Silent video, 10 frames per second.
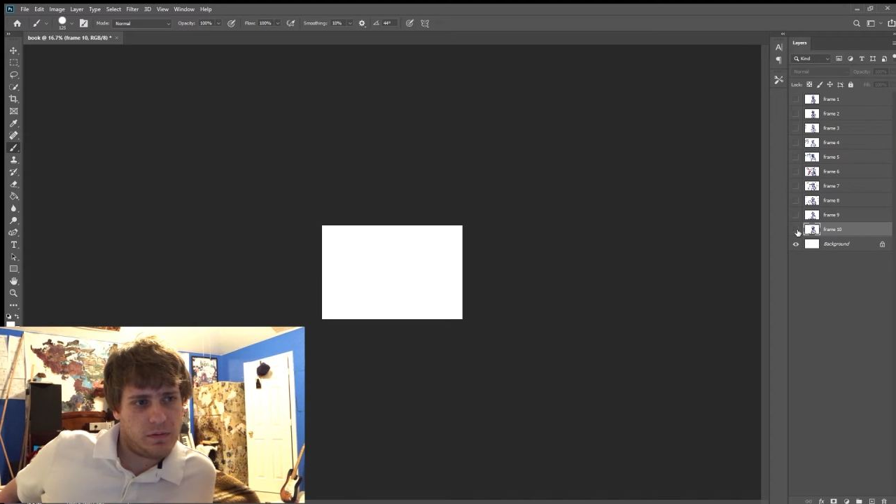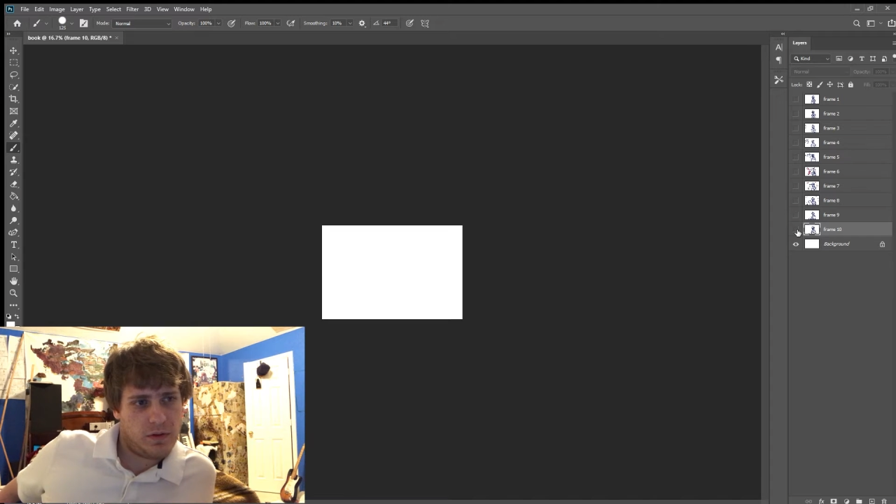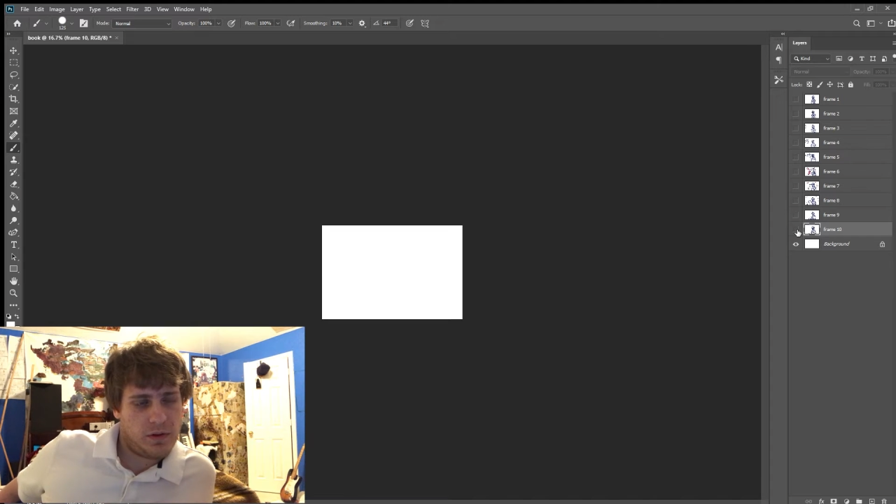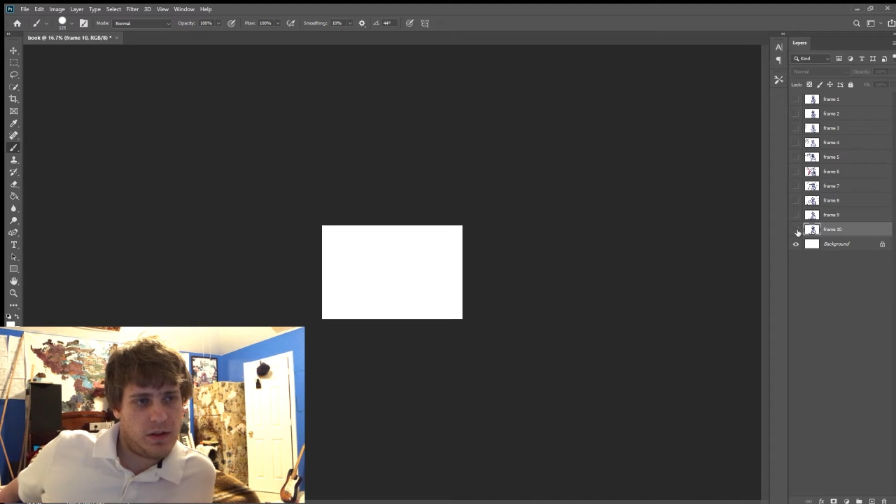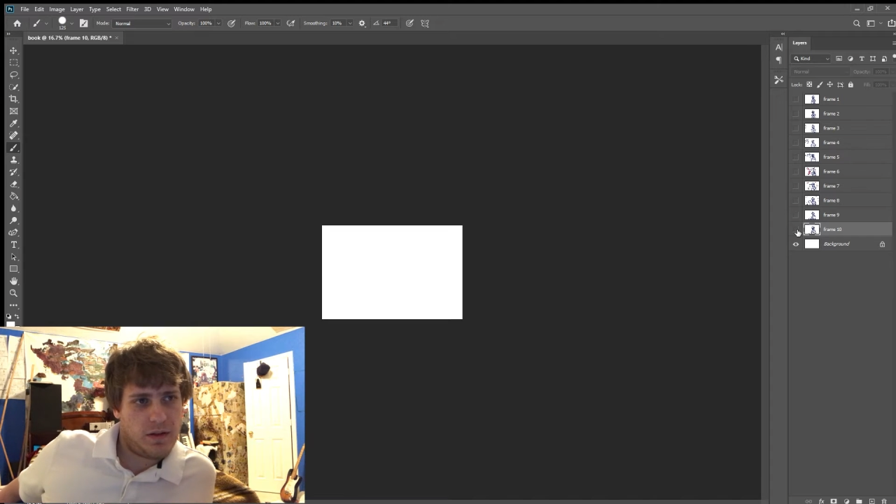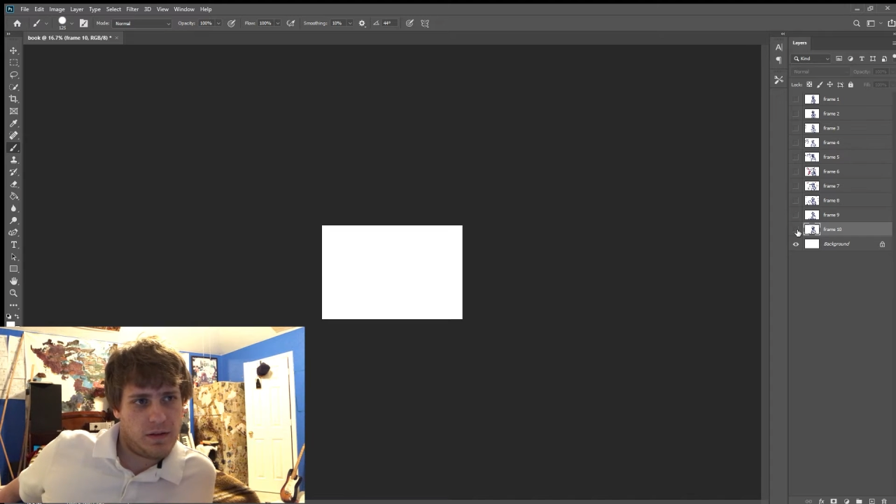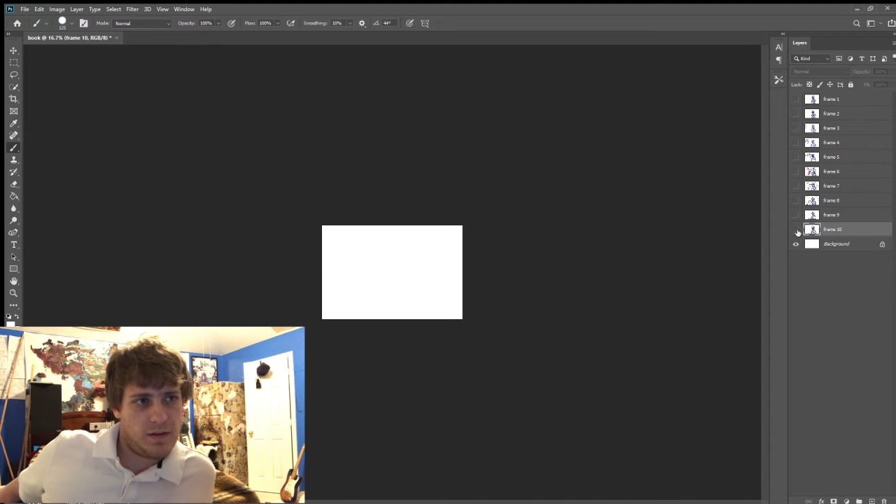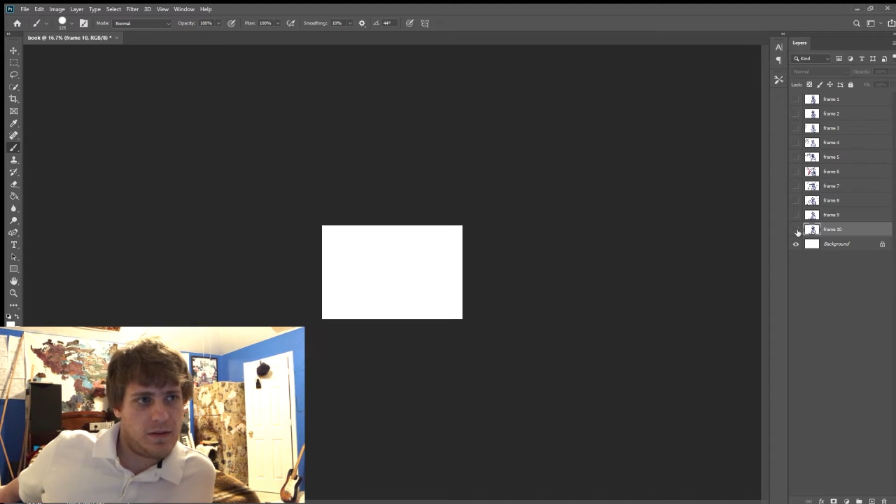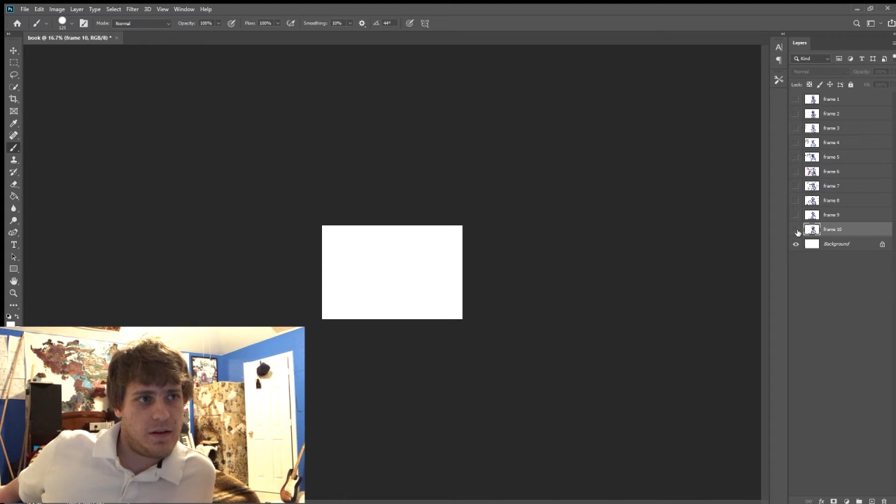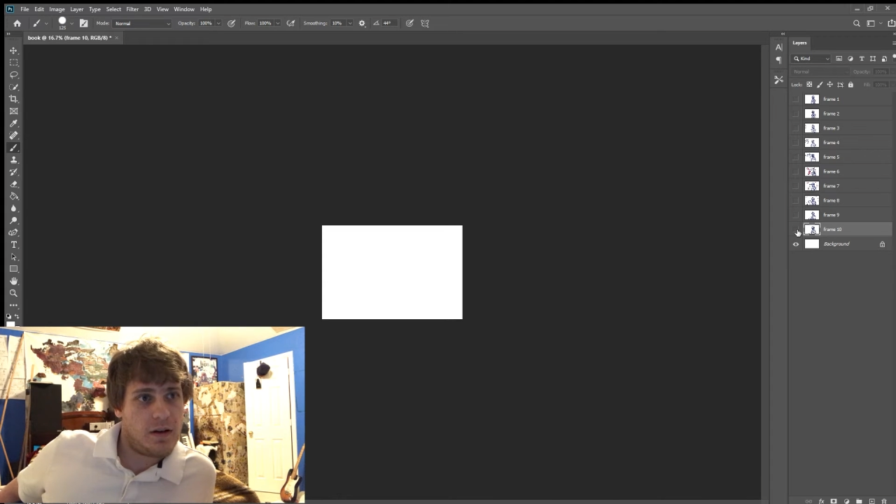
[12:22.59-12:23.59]
There's
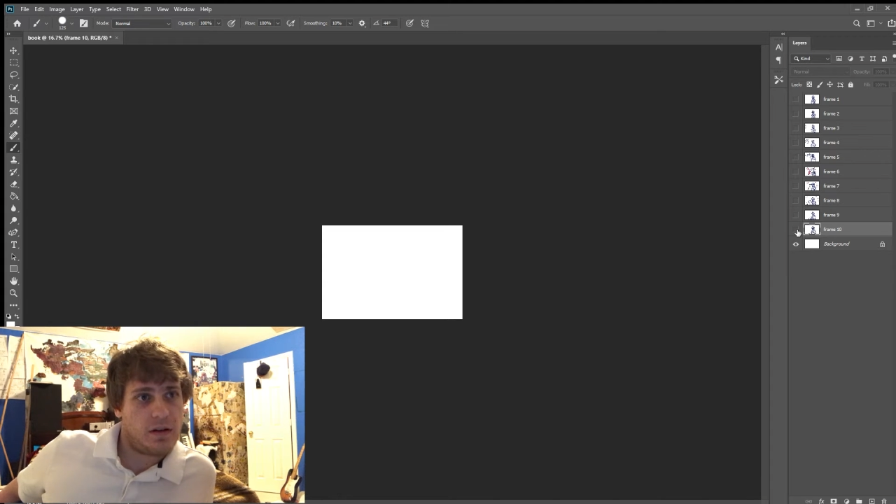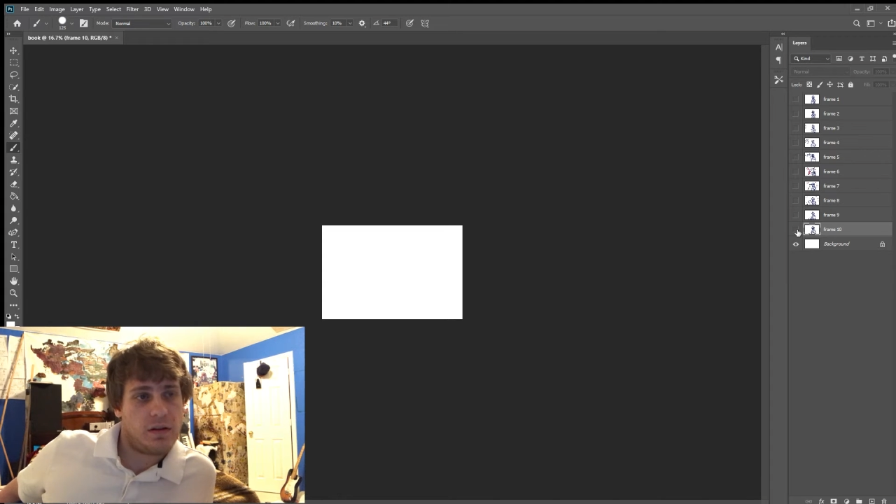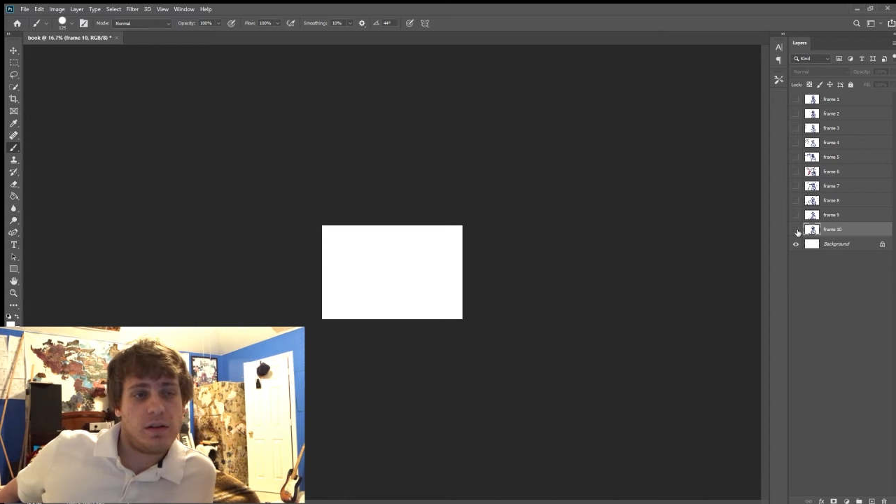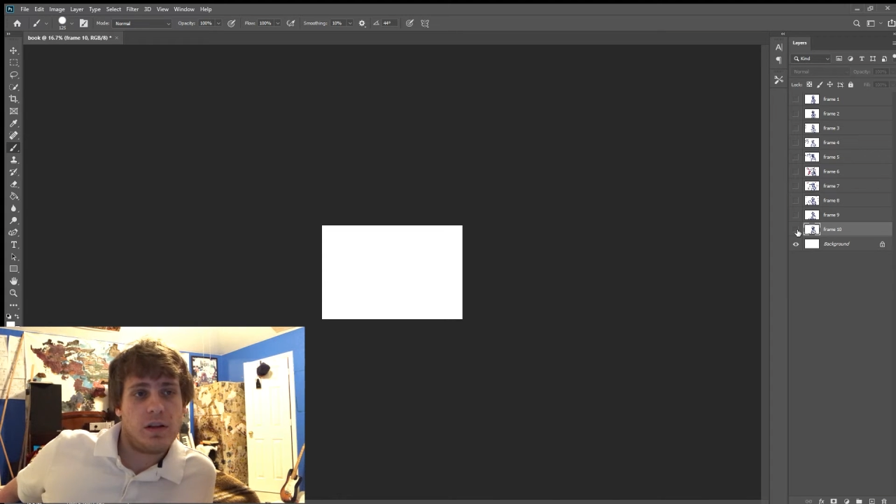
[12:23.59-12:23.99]
nothing there.